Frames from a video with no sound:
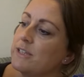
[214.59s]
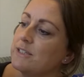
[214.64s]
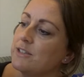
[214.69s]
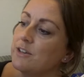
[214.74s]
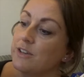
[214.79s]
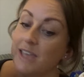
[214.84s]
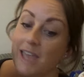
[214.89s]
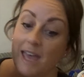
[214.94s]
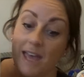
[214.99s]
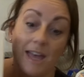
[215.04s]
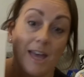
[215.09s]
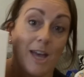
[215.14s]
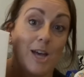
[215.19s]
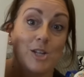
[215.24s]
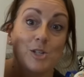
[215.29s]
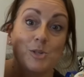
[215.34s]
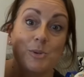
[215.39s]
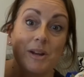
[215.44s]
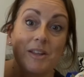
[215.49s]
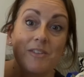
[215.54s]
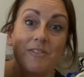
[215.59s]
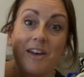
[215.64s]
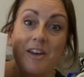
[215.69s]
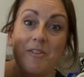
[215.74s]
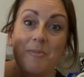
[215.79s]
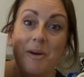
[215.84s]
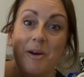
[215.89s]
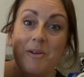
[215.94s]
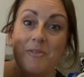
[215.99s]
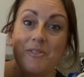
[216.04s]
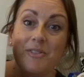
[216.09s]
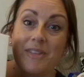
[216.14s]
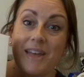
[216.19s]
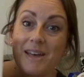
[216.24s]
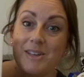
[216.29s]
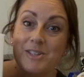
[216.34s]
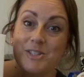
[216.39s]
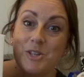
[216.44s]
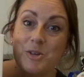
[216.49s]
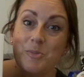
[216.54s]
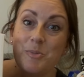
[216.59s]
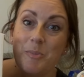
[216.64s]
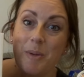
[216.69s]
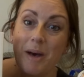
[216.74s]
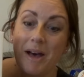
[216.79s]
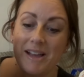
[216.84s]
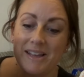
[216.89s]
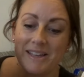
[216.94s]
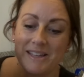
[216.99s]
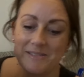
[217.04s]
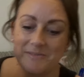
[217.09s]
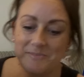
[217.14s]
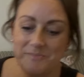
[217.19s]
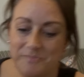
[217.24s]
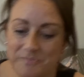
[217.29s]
So yeah, £25 for that, super bargain.